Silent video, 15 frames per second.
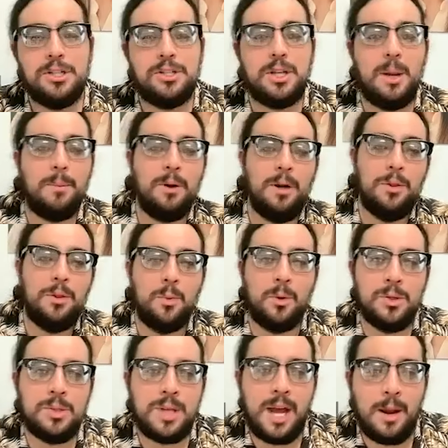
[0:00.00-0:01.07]
is to upgrade the
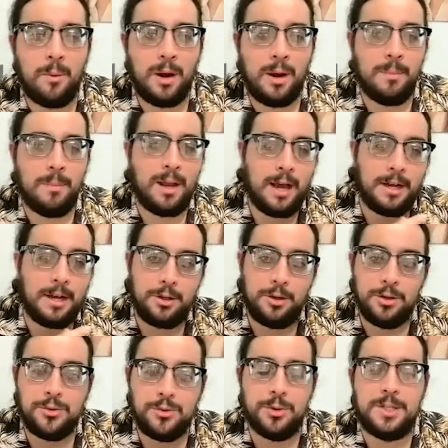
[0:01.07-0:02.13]
world's eyewear by adding
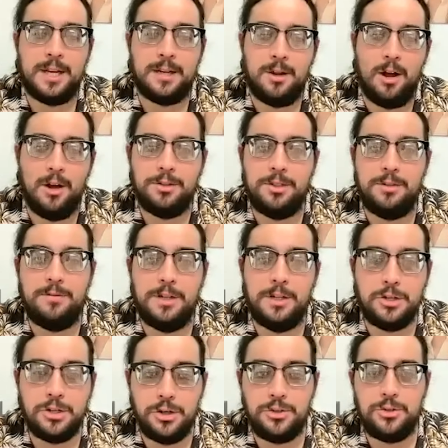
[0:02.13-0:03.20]
useful technology
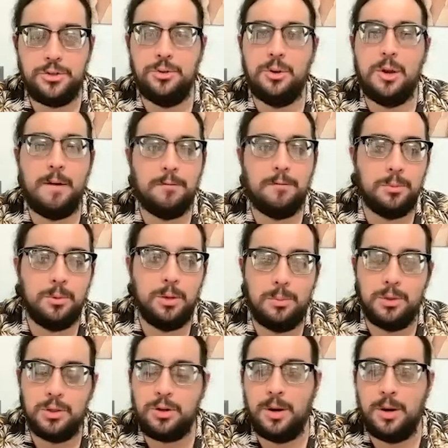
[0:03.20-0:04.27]
features to comfortable
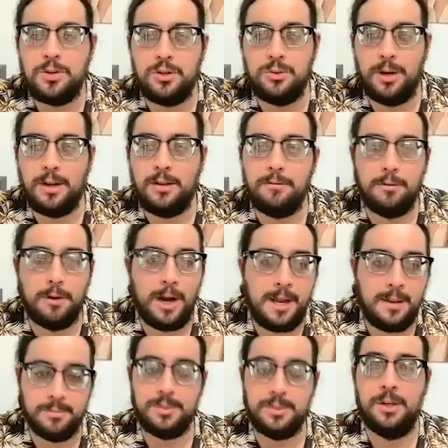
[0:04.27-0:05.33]
prescription-ready
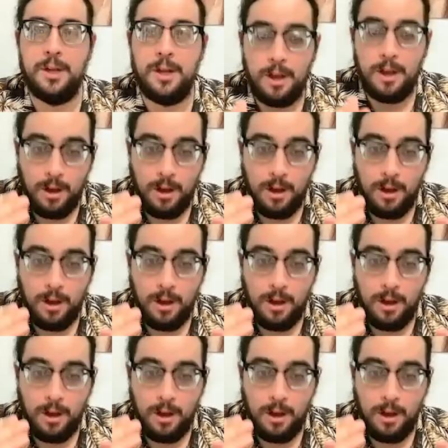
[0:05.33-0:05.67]
frames.